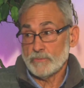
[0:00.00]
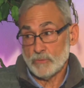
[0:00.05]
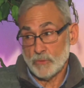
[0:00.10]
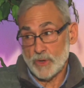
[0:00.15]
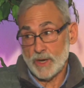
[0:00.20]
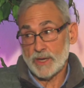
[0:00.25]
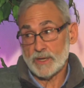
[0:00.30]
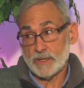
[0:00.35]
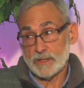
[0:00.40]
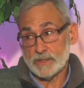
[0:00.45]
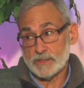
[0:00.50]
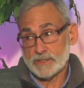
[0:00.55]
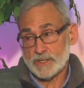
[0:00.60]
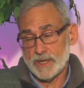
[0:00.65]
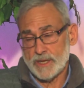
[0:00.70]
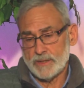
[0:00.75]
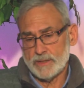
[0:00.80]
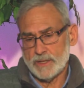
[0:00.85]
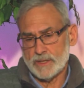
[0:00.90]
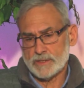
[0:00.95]
right in
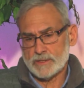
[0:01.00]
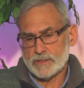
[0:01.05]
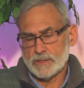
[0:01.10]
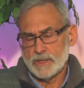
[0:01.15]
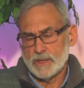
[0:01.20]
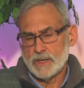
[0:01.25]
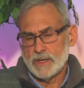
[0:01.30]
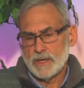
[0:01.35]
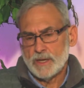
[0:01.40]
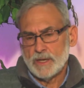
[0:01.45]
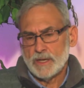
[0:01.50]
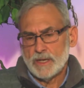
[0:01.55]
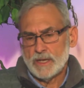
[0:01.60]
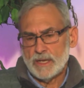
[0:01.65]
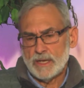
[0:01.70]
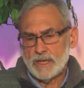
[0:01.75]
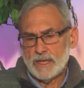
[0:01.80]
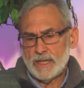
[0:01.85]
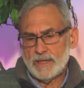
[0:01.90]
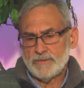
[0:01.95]
saying this,
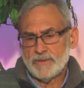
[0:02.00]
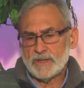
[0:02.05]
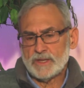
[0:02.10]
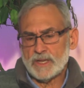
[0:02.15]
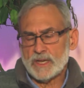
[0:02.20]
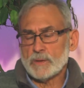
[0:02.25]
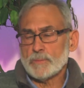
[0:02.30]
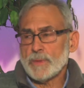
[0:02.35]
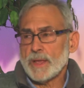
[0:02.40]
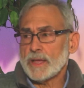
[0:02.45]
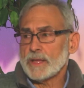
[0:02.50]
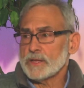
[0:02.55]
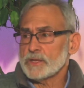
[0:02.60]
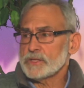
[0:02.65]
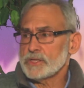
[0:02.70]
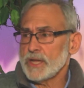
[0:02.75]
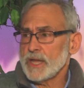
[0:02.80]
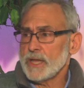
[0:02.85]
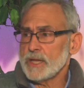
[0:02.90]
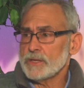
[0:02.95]
if he didn't make a
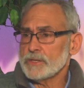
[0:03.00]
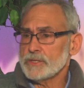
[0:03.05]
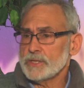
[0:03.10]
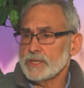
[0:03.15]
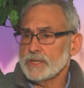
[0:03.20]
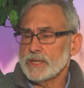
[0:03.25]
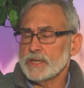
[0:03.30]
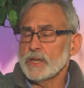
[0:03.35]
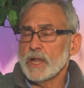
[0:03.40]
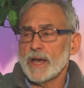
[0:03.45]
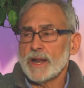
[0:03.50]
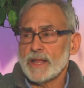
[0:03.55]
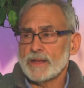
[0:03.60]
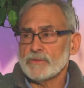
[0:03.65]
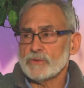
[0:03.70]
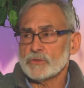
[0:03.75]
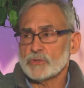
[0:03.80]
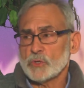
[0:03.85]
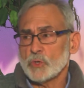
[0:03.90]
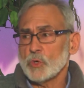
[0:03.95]
change, he did not
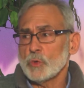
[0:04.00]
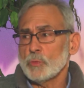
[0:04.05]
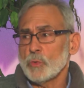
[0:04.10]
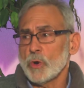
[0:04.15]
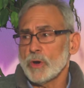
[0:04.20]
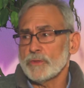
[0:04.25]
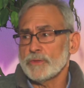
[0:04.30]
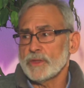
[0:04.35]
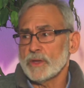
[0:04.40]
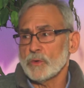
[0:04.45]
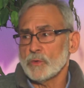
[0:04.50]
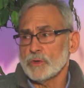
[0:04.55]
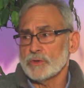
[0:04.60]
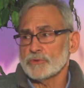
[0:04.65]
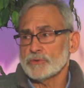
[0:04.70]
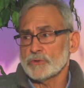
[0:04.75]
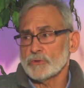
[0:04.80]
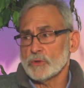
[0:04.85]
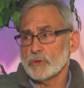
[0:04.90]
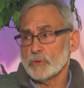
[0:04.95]
have a school board that
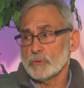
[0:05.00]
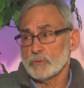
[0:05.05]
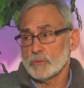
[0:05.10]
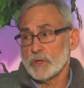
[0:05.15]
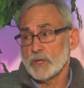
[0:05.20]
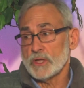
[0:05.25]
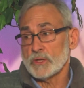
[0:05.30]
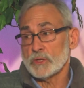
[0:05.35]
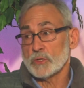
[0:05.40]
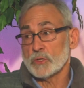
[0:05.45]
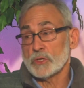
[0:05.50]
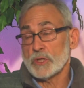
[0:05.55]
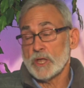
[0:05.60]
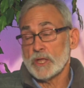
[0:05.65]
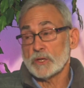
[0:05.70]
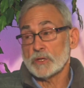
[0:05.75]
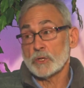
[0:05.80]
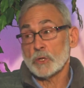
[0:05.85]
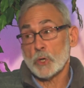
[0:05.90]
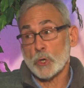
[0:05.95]
was
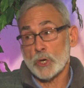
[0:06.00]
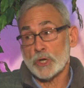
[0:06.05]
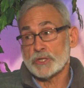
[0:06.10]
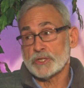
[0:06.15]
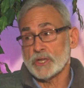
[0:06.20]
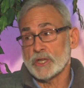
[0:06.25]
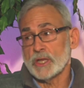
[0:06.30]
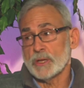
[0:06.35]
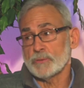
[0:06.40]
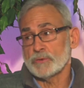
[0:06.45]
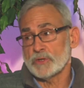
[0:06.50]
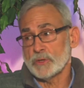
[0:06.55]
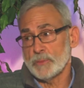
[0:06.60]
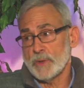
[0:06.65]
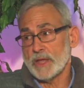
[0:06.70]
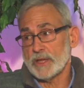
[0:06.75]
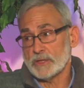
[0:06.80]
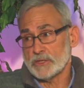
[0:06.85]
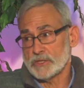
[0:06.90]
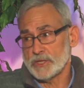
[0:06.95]
encouraging him to
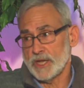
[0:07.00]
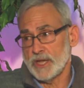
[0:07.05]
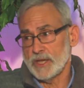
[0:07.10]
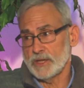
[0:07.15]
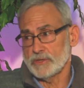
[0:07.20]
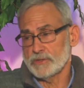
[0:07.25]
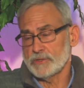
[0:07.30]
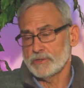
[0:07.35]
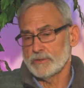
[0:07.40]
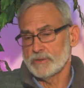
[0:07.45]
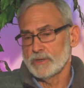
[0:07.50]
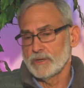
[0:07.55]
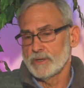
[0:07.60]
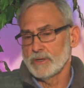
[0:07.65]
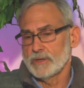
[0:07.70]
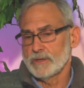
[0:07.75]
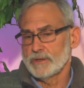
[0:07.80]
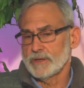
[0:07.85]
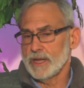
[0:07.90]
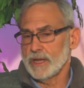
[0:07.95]
make a change.
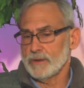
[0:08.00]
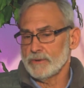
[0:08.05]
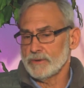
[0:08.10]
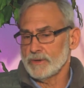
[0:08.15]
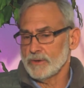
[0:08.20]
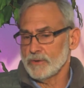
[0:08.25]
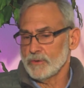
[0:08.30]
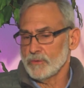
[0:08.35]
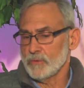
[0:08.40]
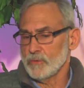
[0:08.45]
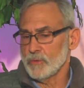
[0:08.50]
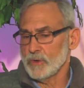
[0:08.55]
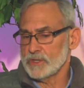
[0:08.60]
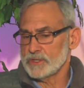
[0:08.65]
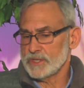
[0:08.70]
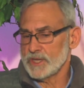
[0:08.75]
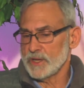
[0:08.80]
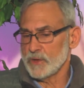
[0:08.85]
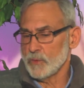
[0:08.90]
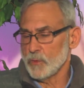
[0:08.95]
Now,
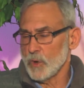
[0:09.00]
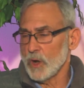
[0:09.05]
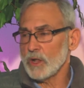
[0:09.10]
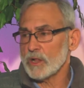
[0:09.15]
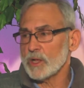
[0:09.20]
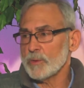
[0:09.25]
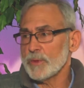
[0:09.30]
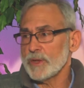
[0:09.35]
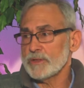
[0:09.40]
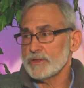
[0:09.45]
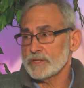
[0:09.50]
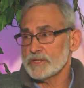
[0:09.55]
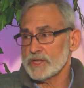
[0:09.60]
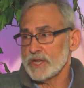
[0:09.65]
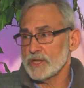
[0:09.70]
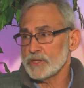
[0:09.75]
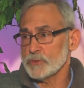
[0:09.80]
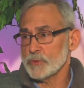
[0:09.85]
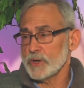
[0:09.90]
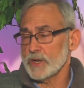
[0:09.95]
was he welcoming the
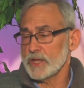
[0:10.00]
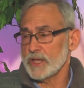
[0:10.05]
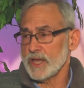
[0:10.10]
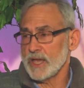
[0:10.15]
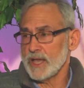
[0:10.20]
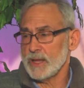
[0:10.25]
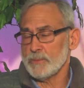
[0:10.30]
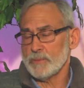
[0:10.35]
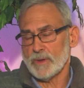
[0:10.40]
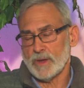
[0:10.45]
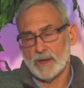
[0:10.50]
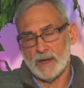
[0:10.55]
change when it came?